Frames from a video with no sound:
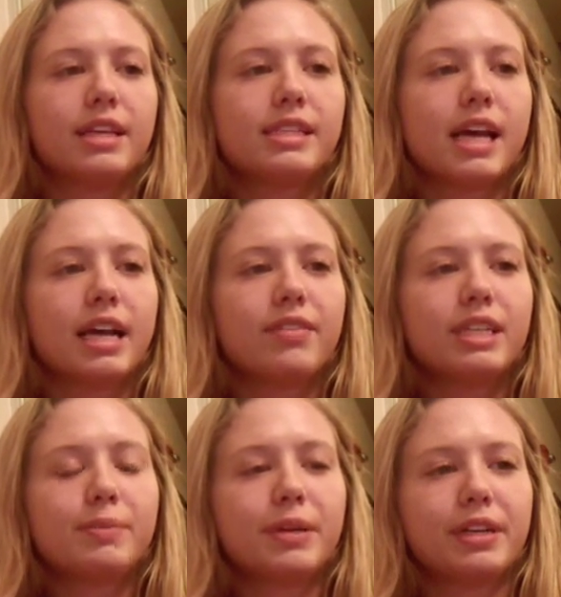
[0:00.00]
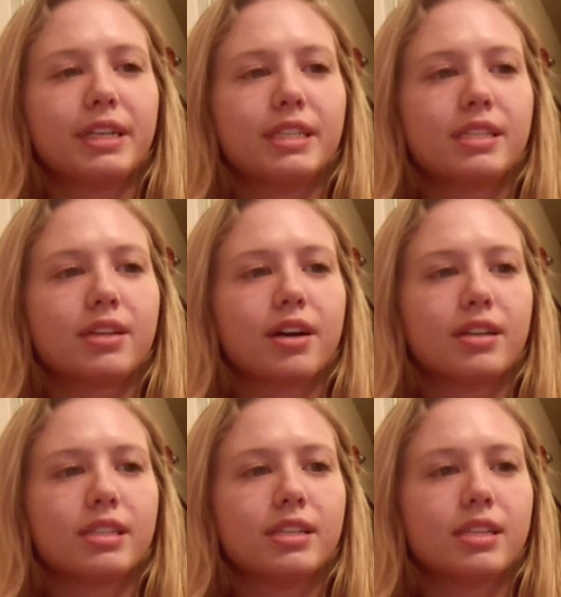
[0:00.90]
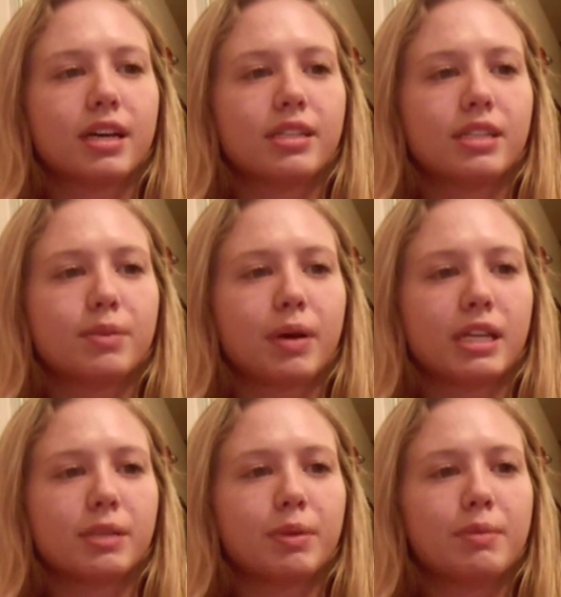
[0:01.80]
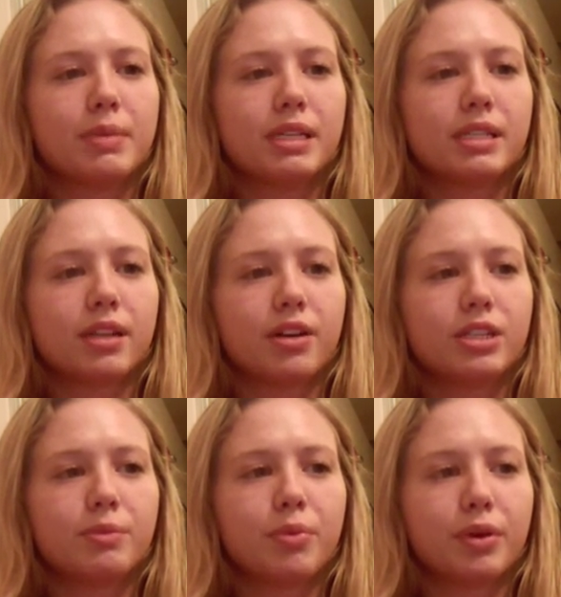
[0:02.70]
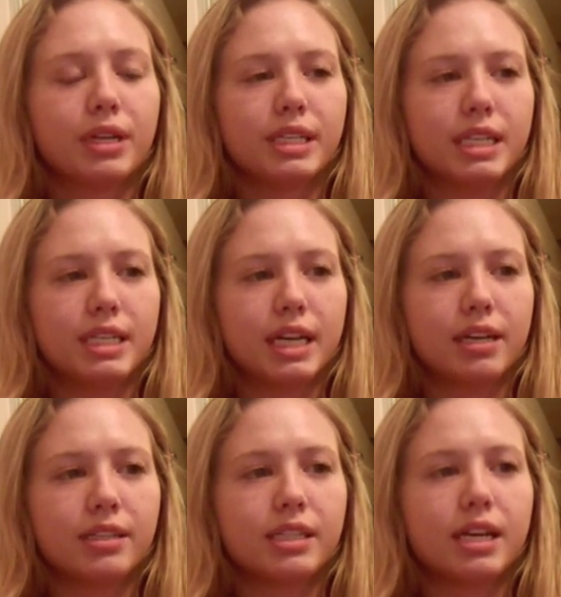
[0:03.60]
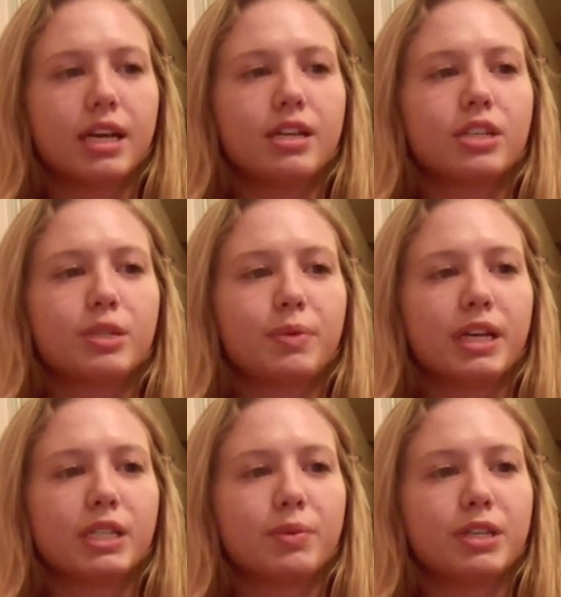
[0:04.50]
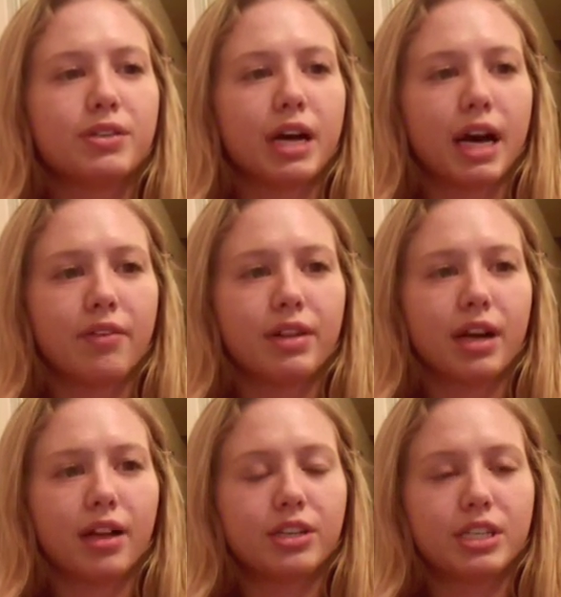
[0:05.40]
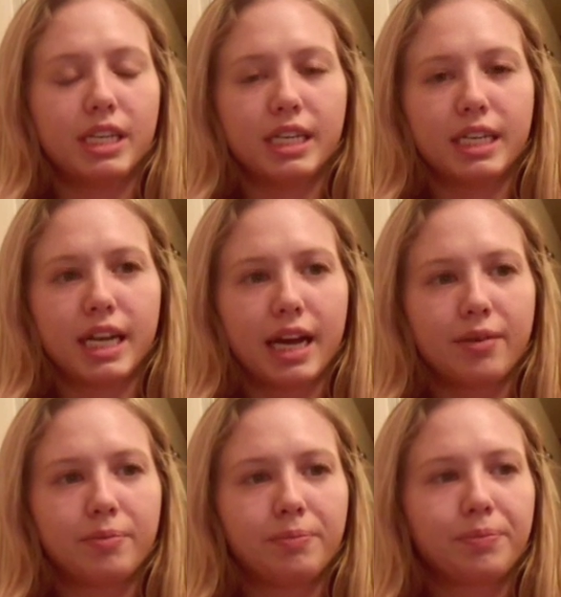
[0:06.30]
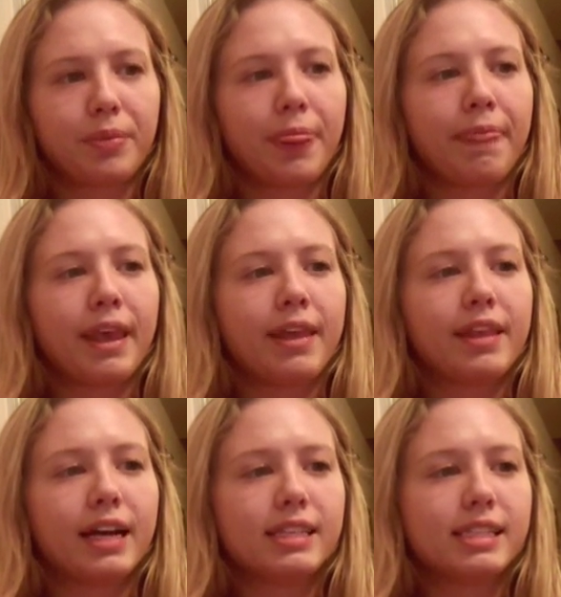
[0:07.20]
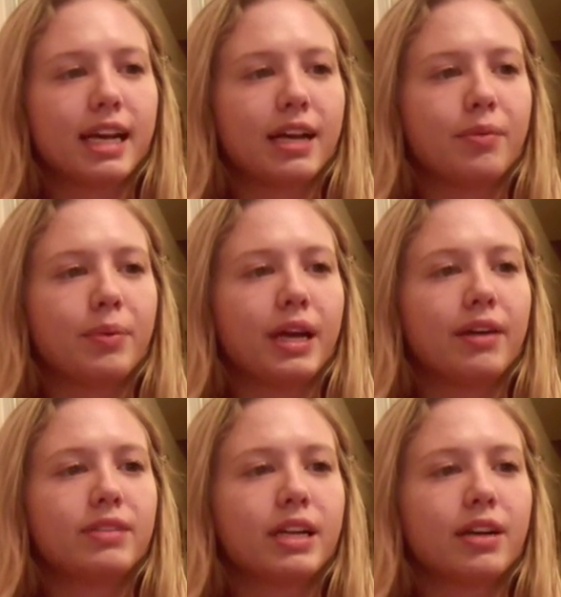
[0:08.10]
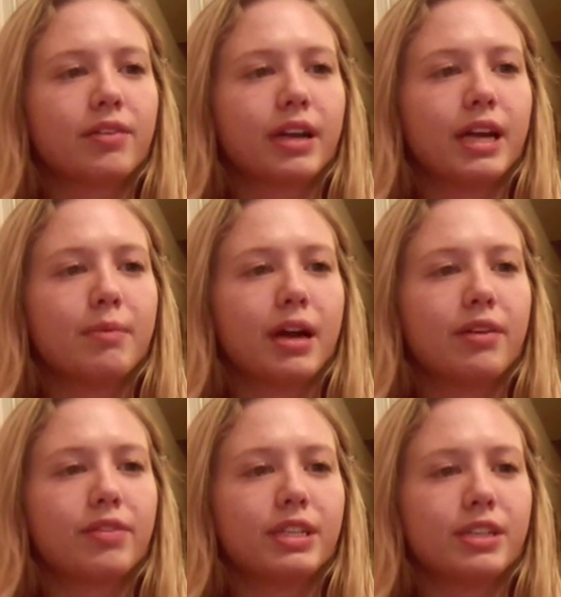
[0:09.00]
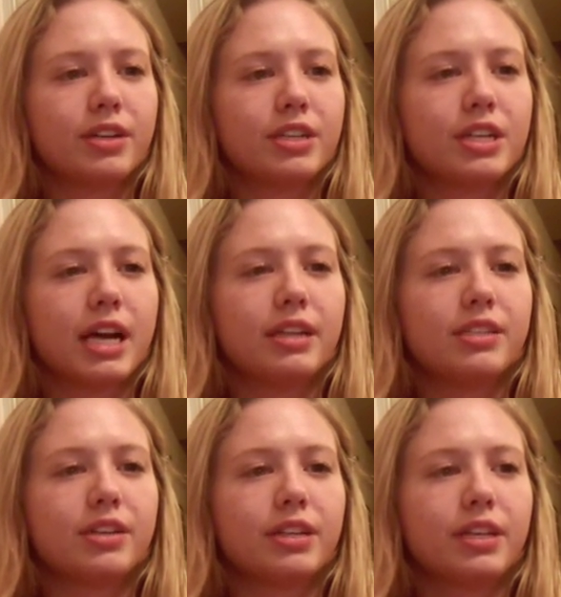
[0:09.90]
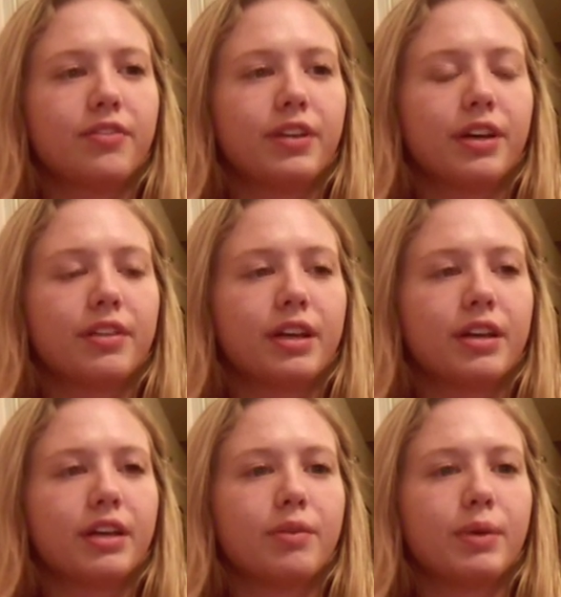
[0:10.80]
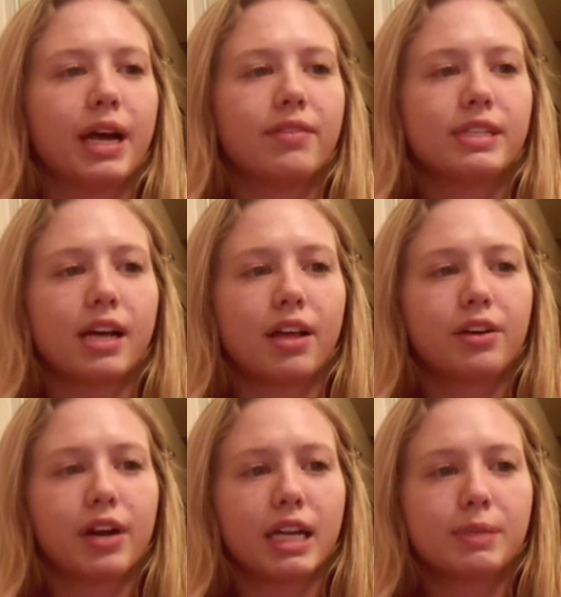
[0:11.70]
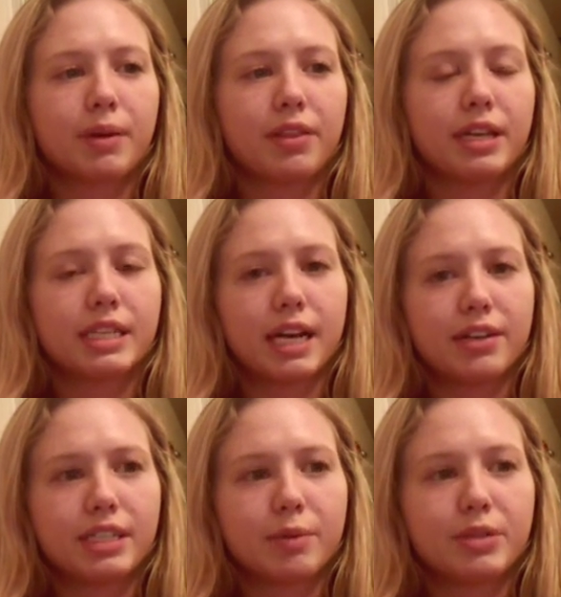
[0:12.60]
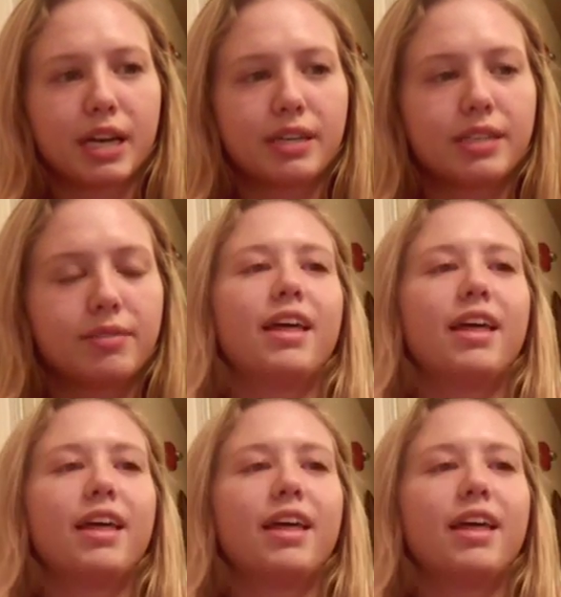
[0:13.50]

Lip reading: This lack of experience causes us to possibly miss large important details just because we do not have the knowledge needed yet. That said, we have done a great amount of research and certainly feel that we have a solid grasp on the entire subject.